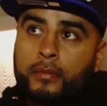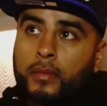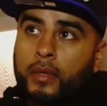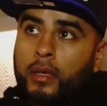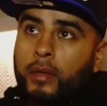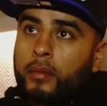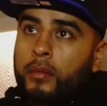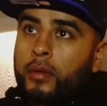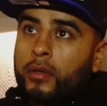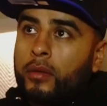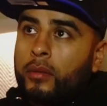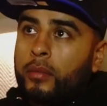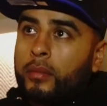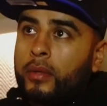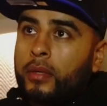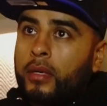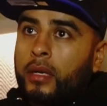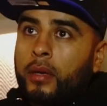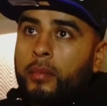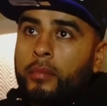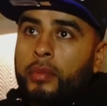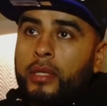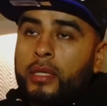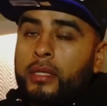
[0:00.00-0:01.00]
You know what I
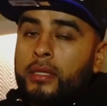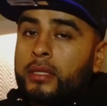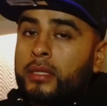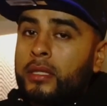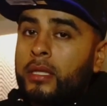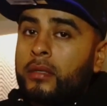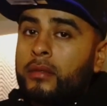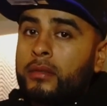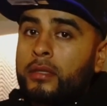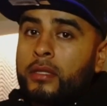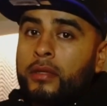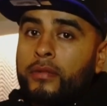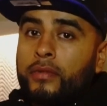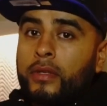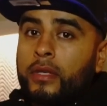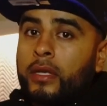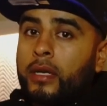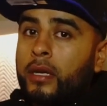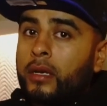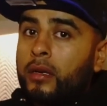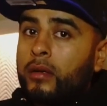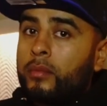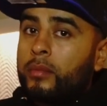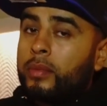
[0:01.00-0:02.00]
mean? I've been in cells living
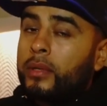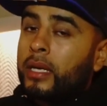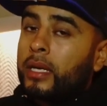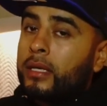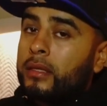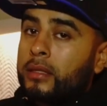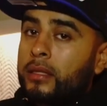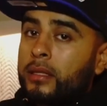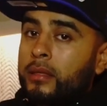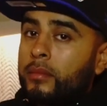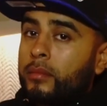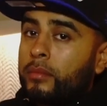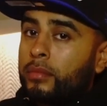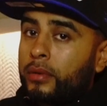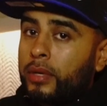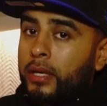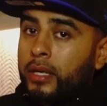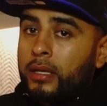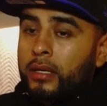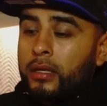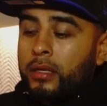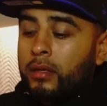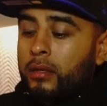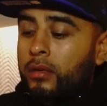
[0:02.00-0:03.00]
hell, but I didn't break.